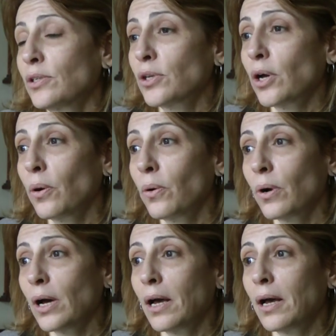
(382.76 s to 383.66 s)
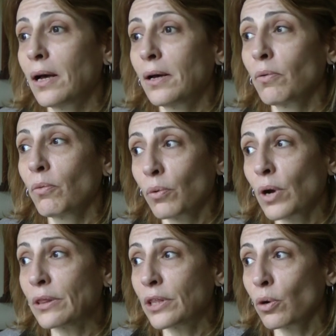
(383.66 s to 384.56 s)
So
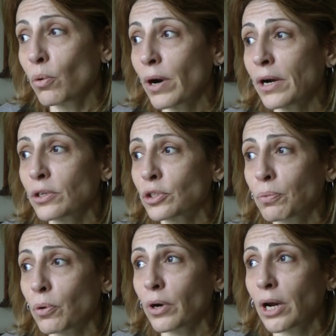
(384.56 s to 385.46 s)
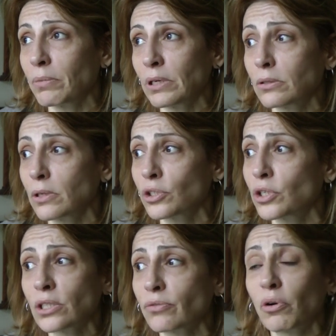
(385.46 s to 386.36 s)
and the awareness program is not
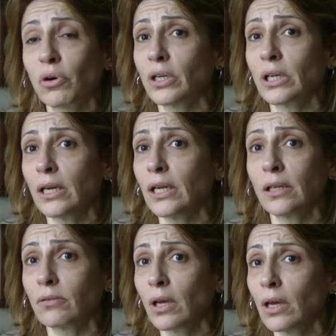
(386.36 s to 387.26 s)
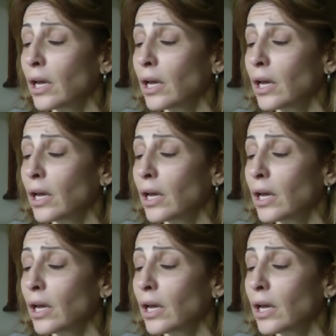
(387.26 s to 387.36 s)
just for an elite.